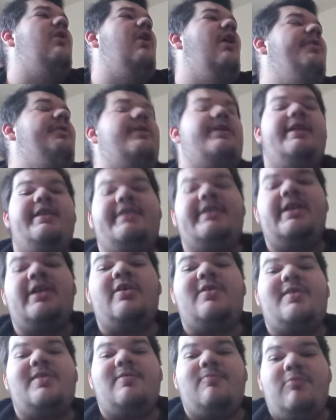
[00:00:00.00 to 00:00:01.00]
on the
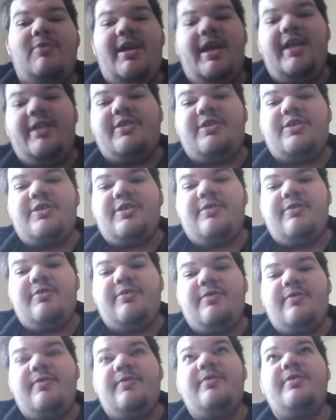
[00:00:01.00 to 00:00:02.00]
Nintendo Switch
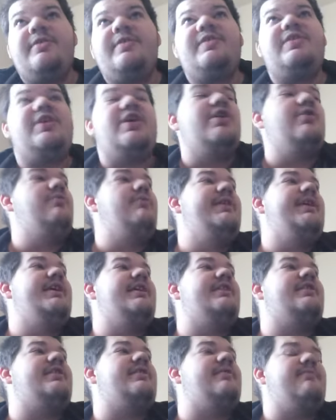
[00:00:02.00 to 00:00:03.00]
two
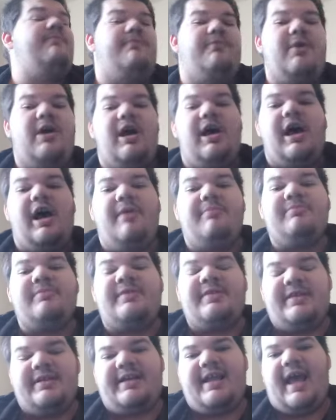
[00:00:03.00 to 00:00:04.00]
weeks
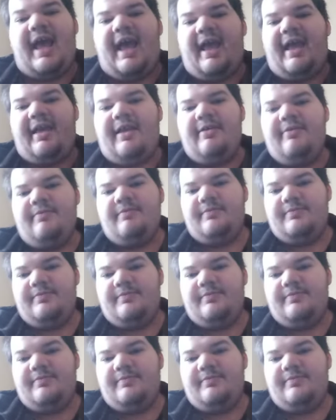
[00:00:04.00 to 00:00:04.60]
from today.